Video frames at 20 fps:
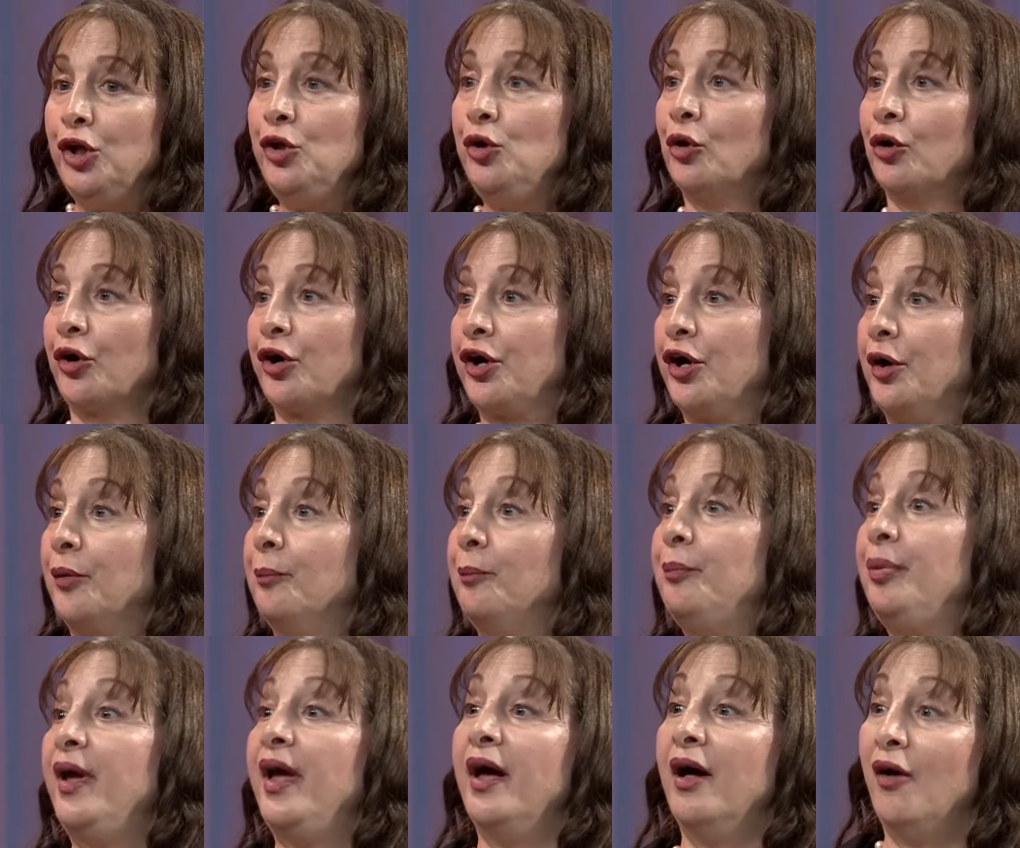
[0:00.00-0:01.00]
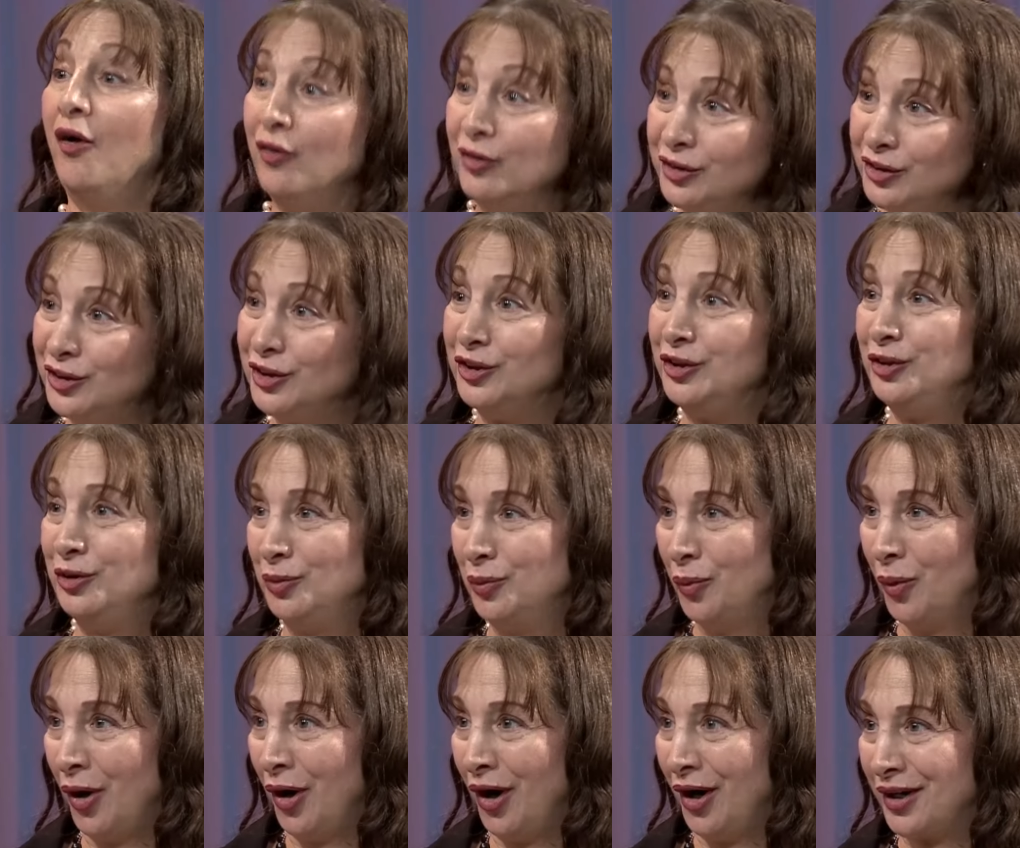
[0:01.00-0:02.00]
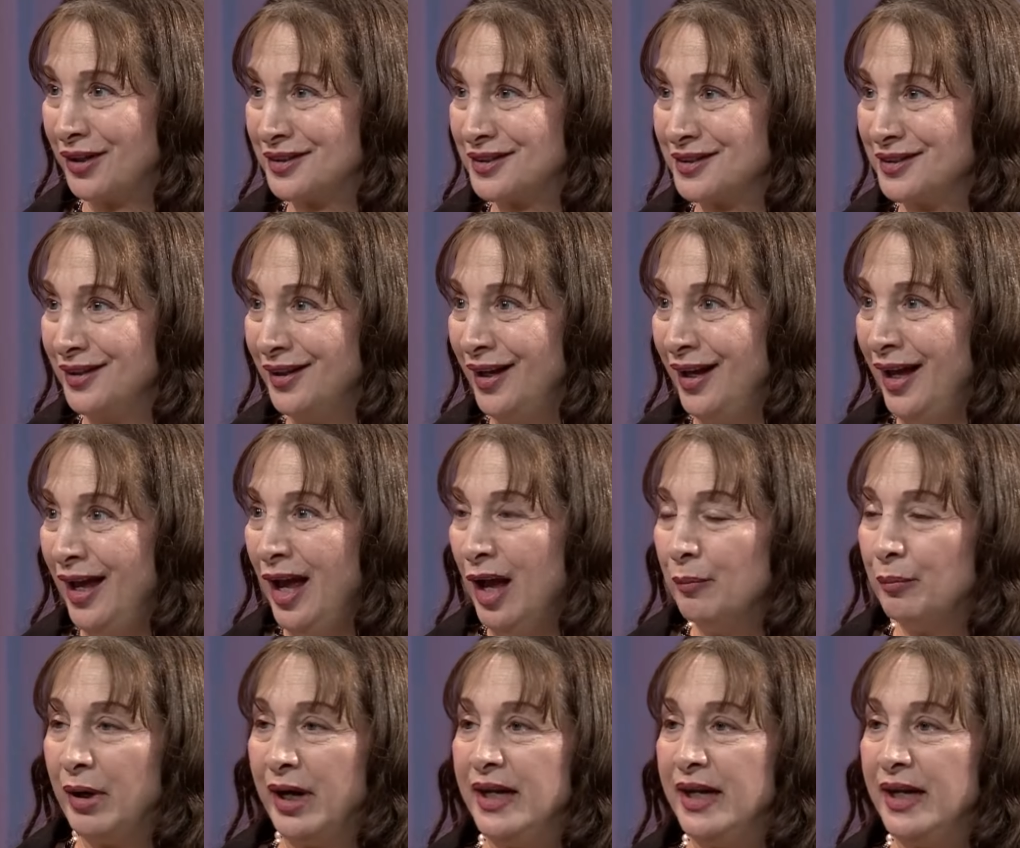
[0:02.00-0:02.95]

you're compelled to do works. Yeah. But